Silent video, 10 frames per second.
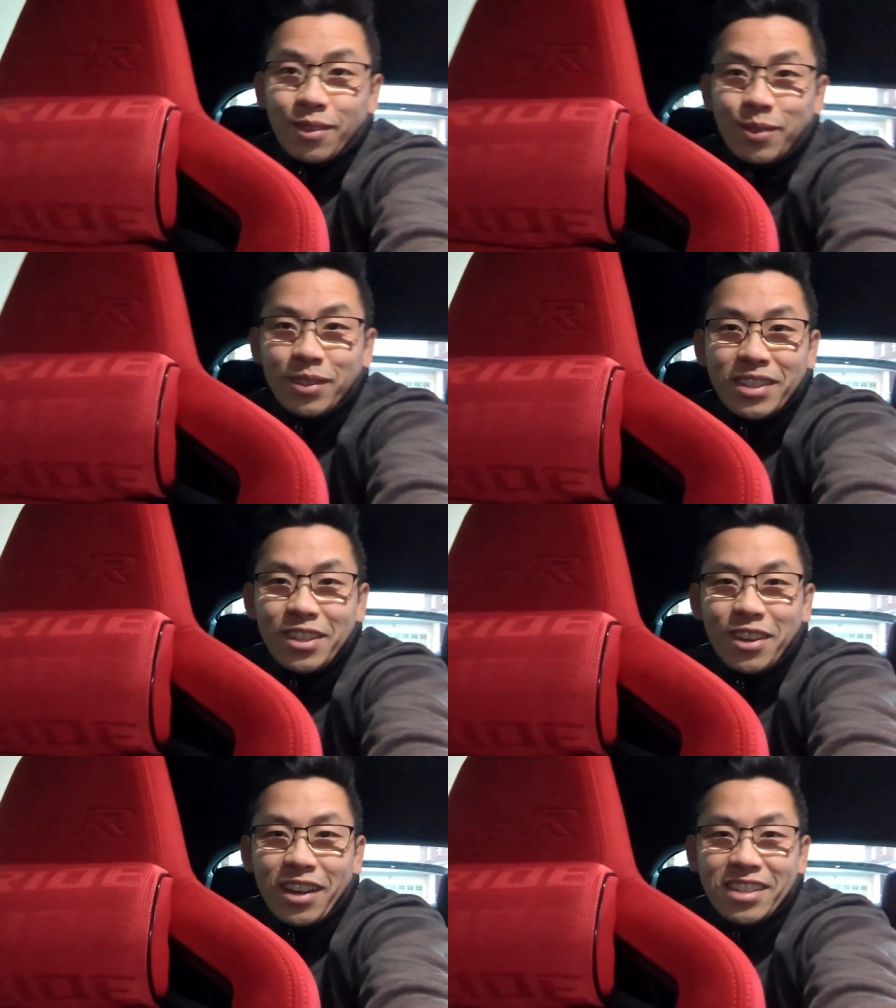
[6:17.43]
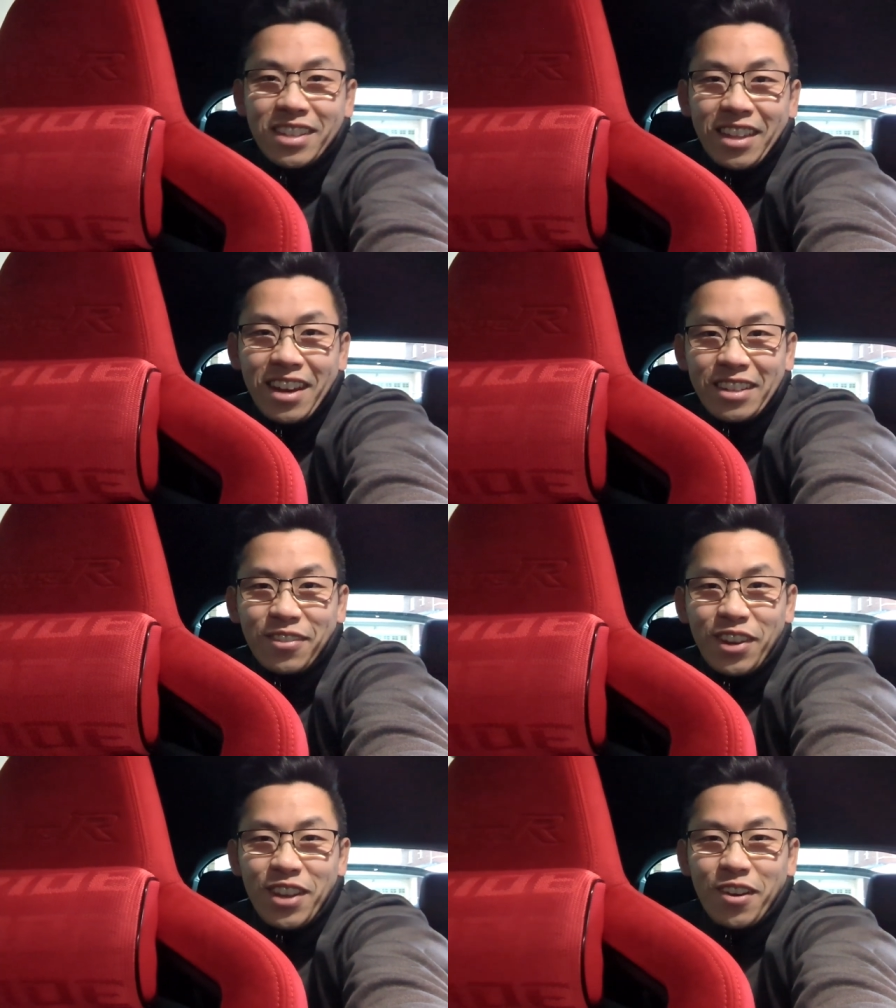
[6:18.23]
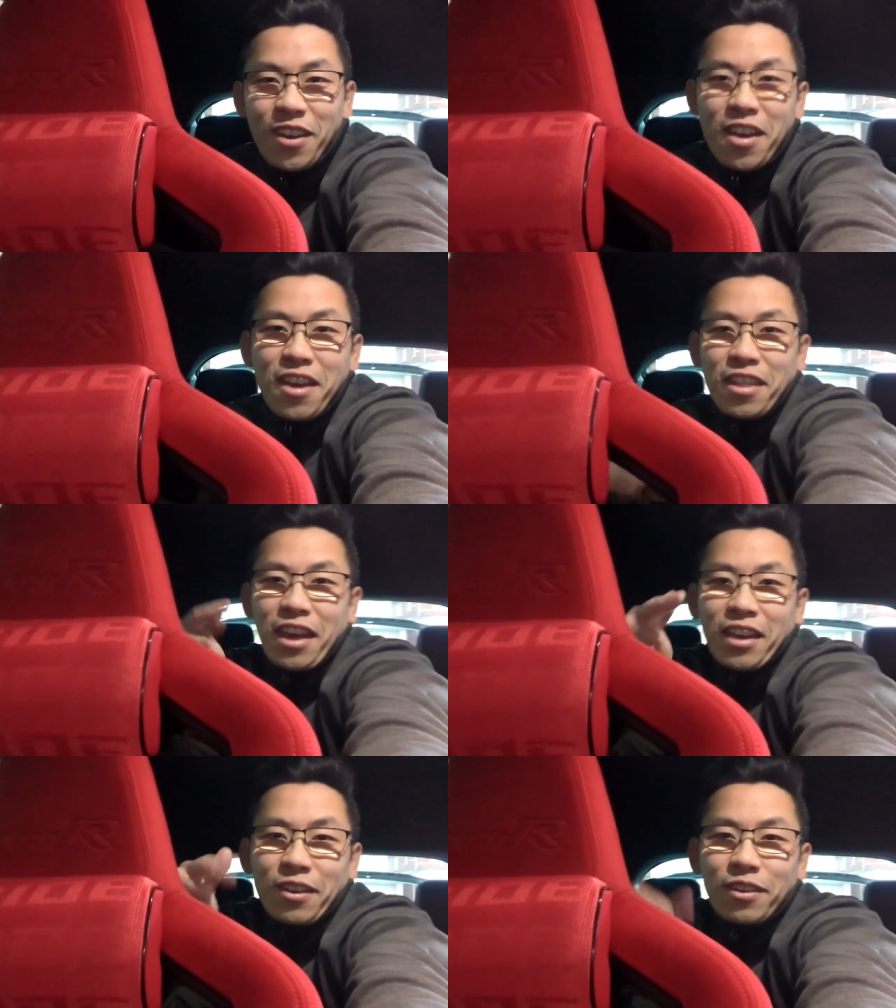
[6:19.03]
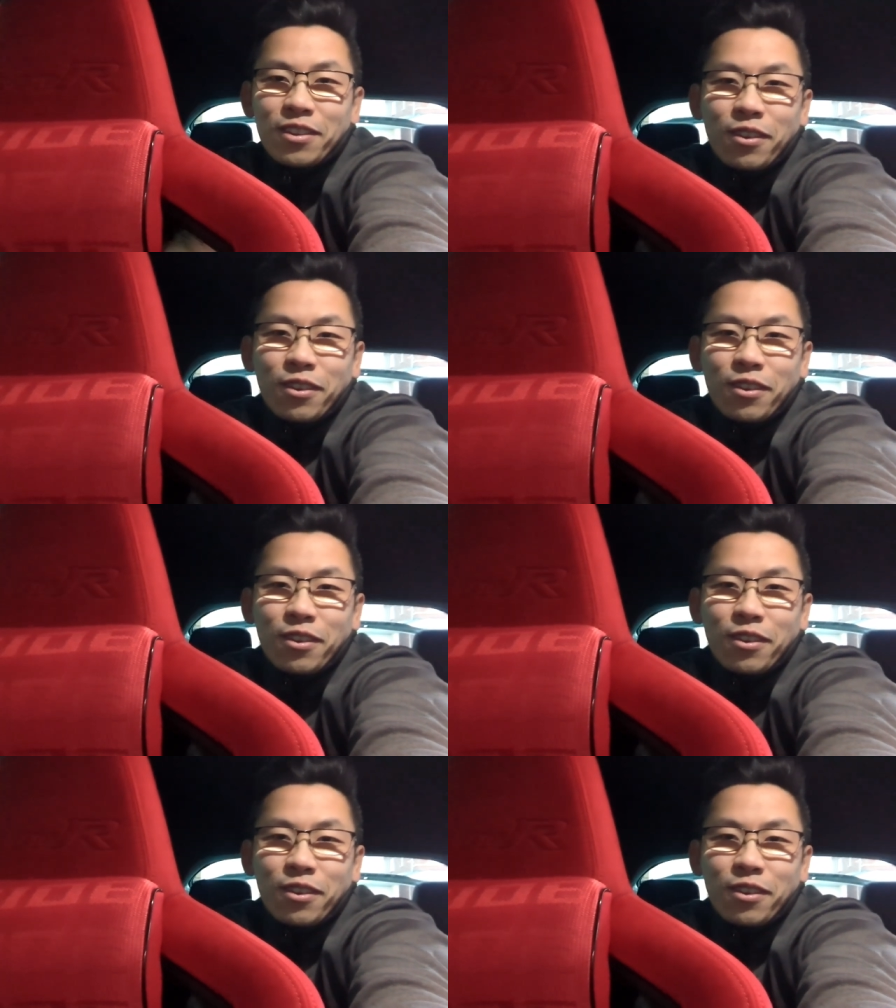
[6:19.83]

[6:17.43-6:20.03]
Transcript: we'll see you guys in the next video. Thank you.